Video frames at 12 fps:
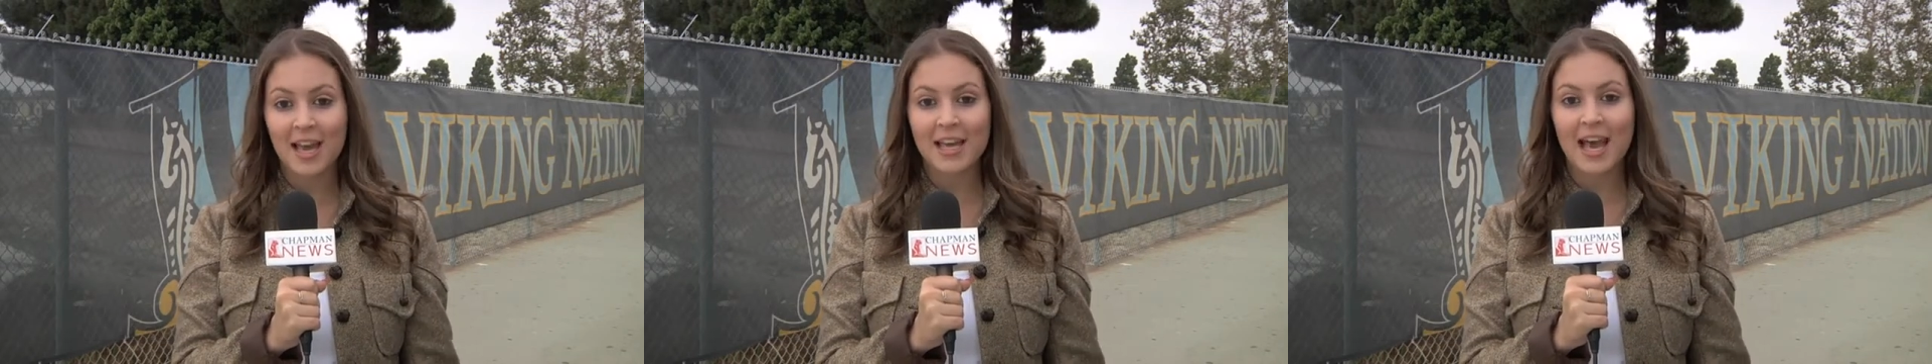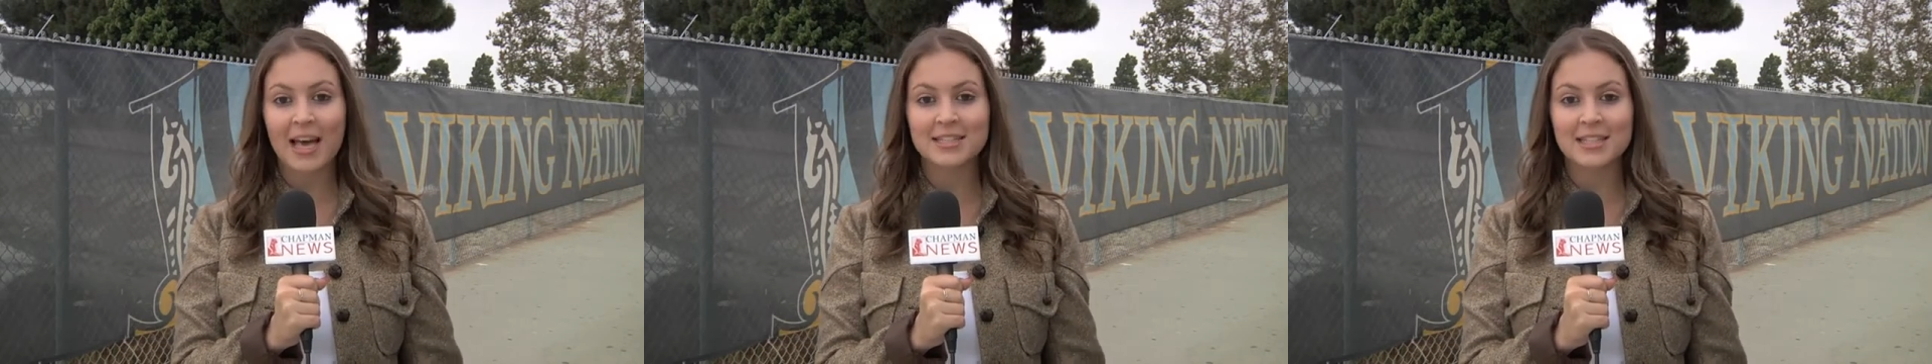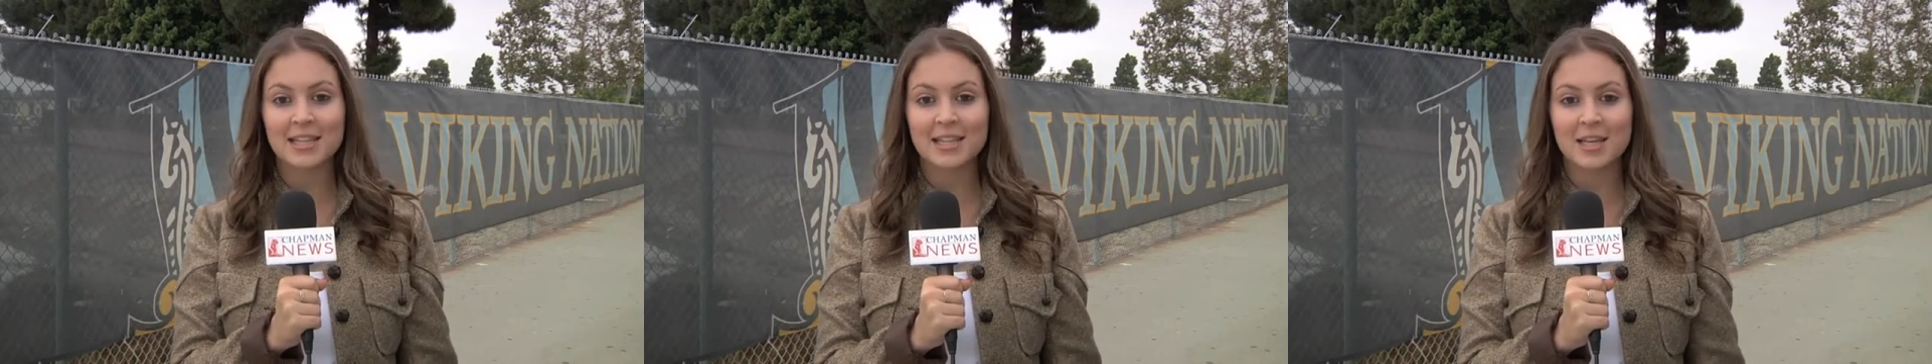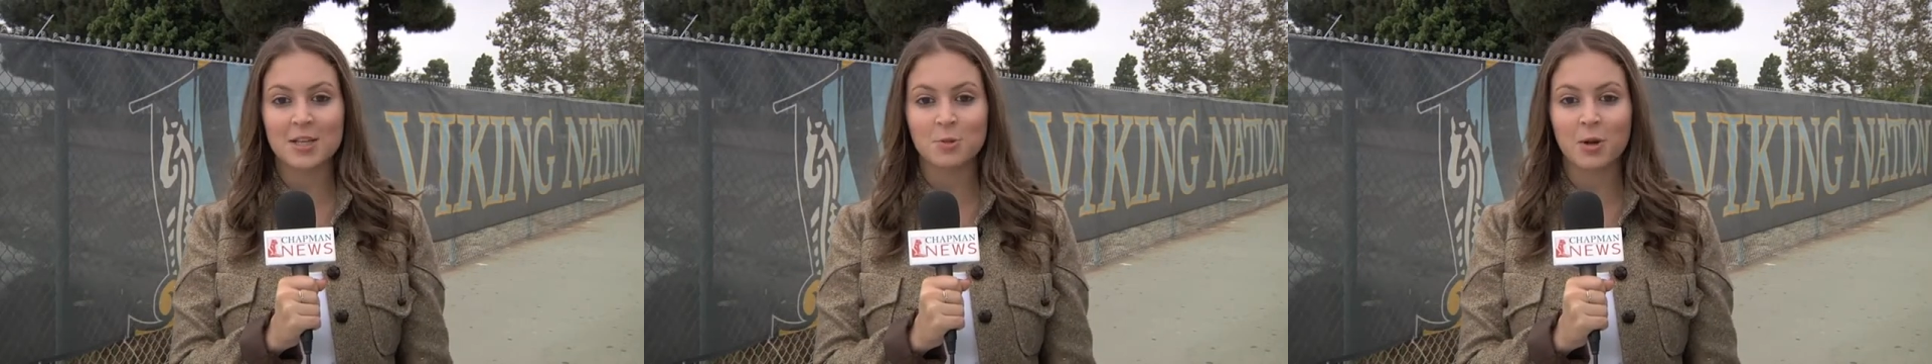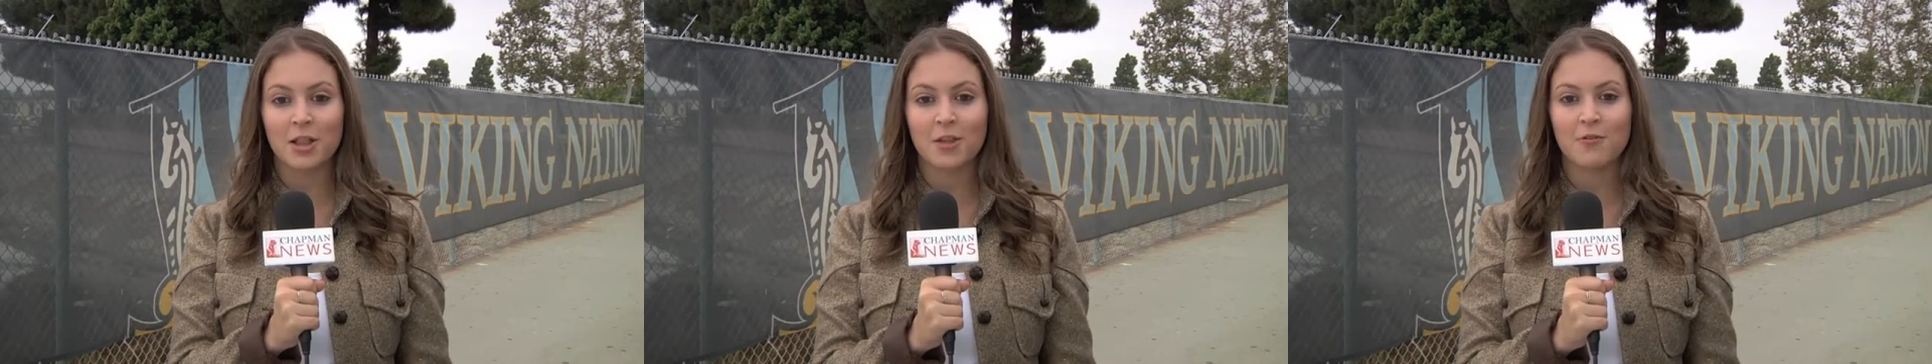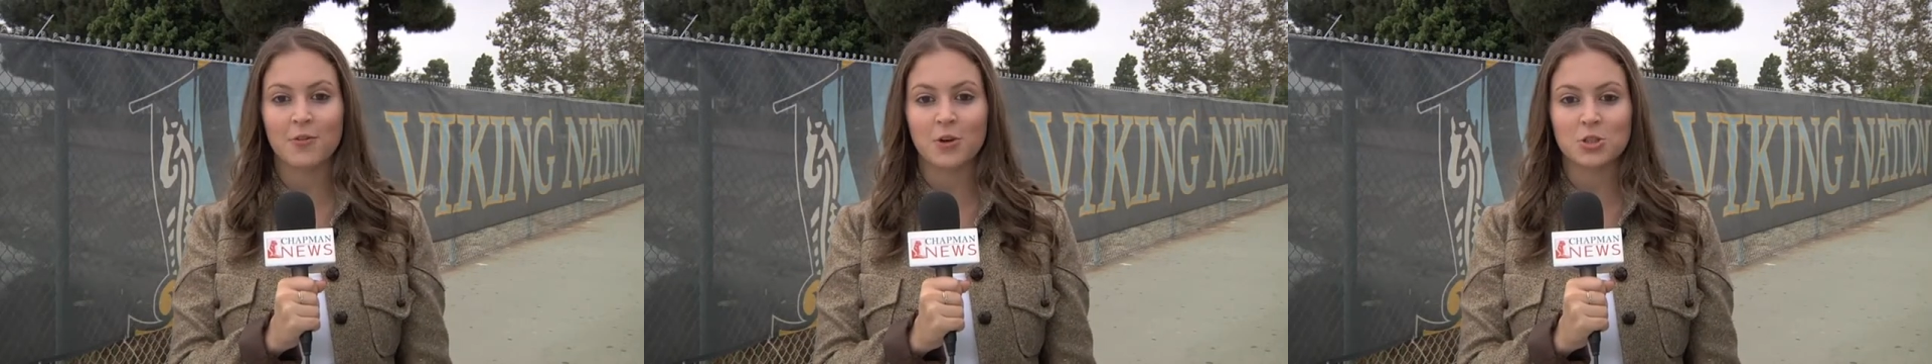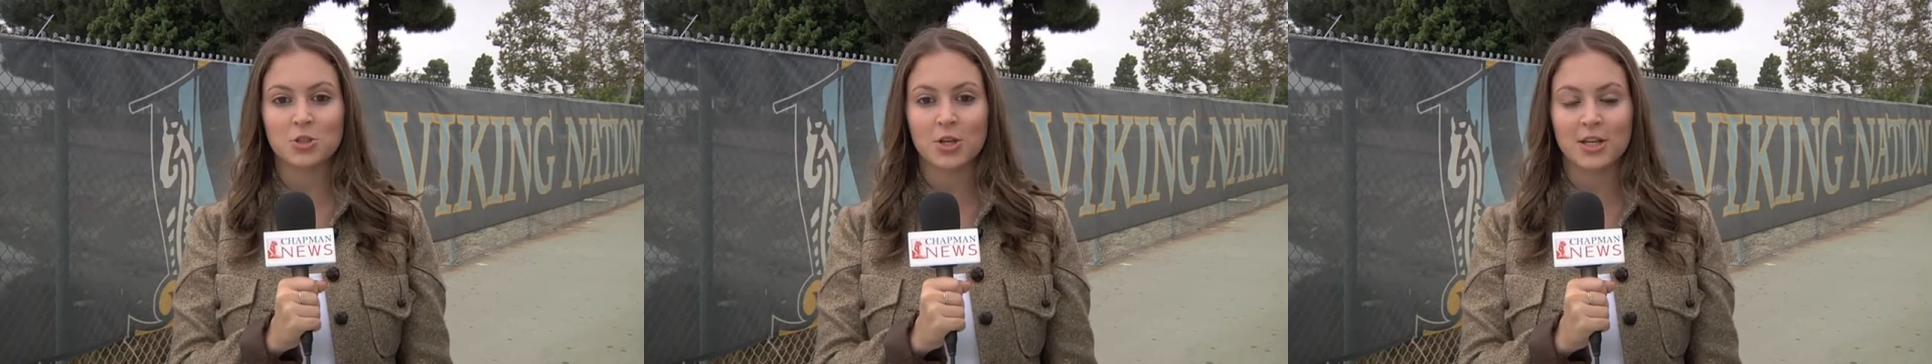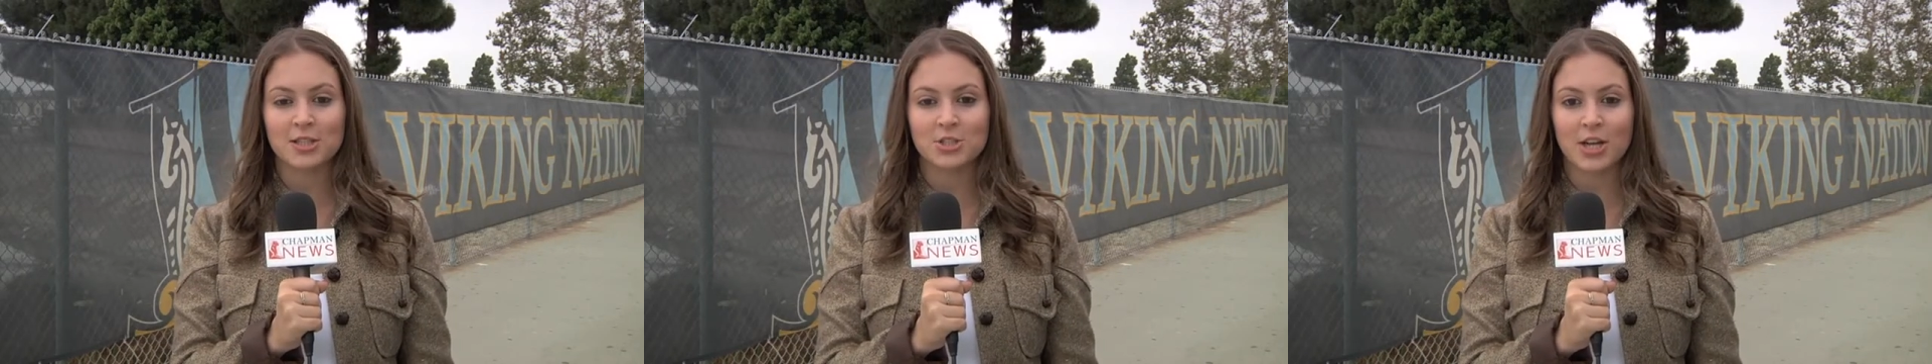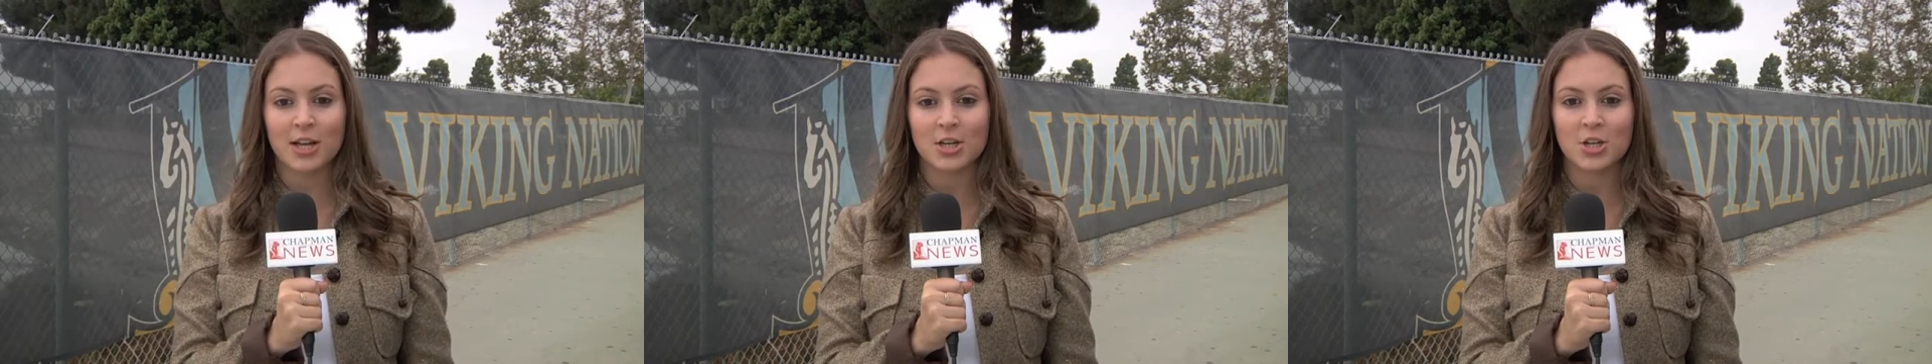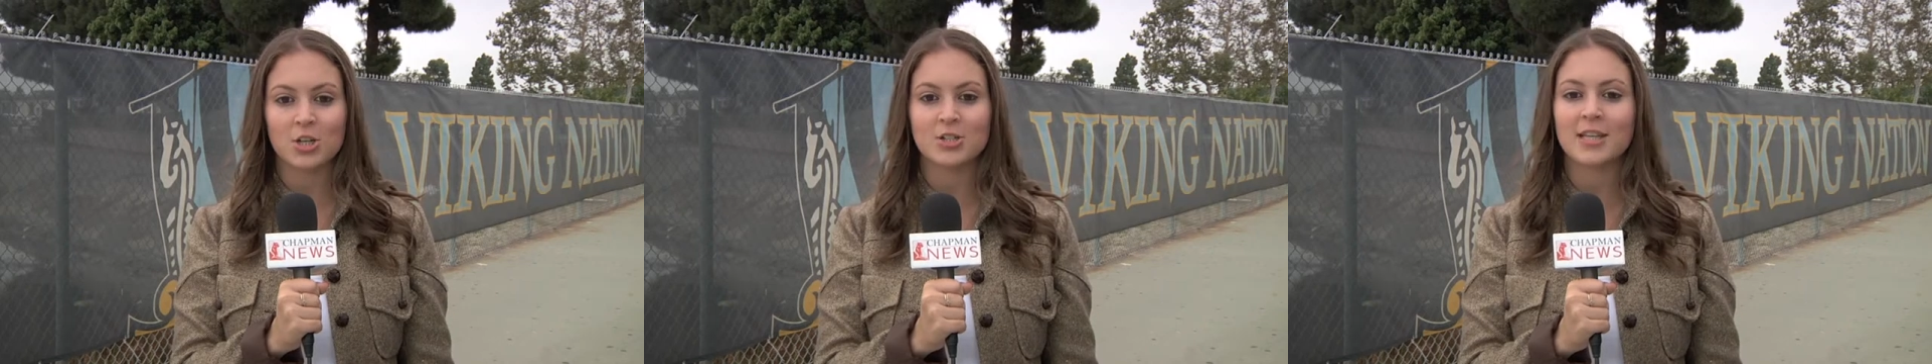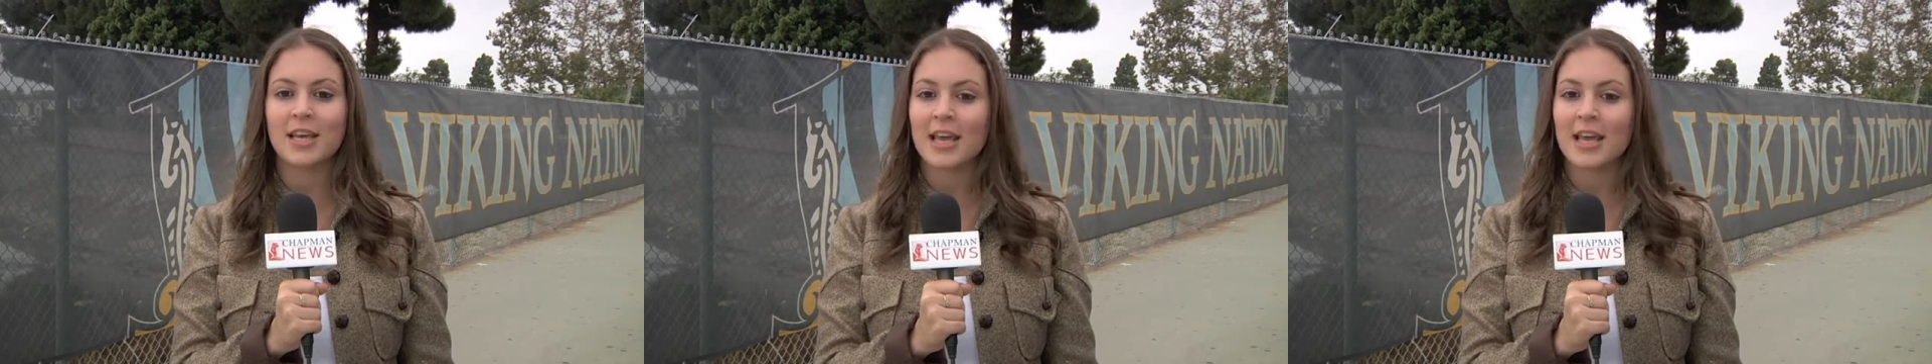Cassidy Lynn is one of the first transgenders